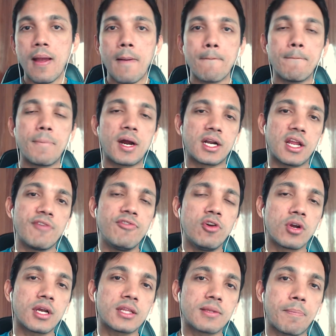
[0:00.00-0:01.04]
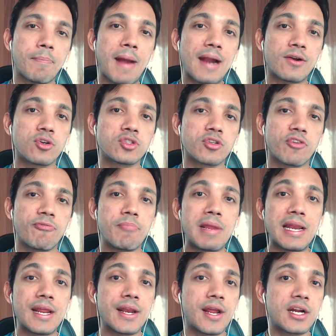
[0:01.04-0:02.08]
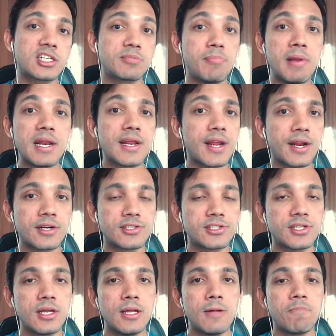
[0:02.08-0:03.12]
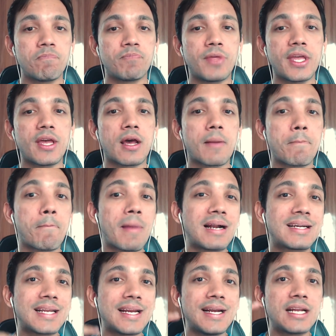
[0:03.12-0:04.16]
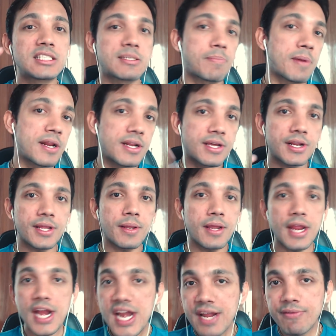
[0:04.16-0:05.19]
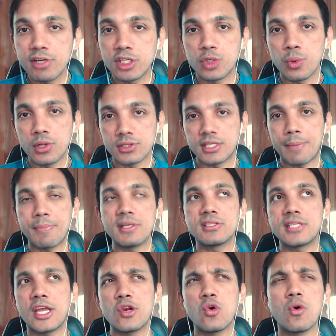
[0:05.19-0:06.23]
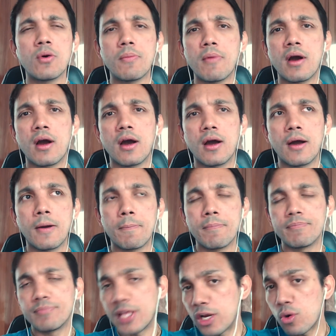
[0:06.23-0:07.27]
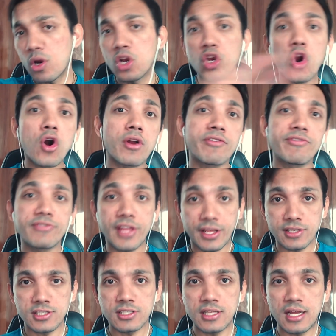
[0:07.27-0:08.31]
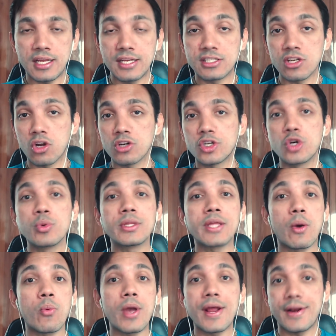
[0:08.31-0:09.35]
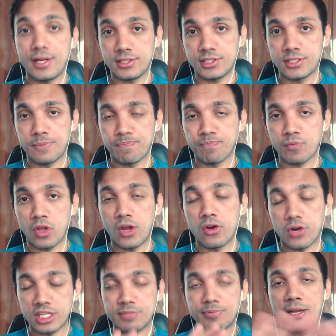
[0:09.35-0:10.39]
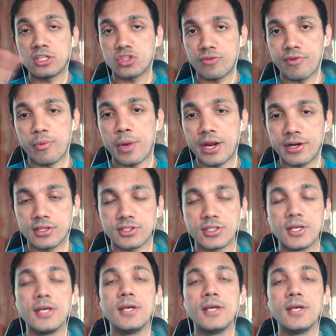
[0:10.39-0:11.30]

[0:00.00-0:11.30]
but if you look at the patterns of millionaires, billionaires, they are multidisciplinary individuals. That means they know a lot of things. It's all to do with awareness or expansion of awareness.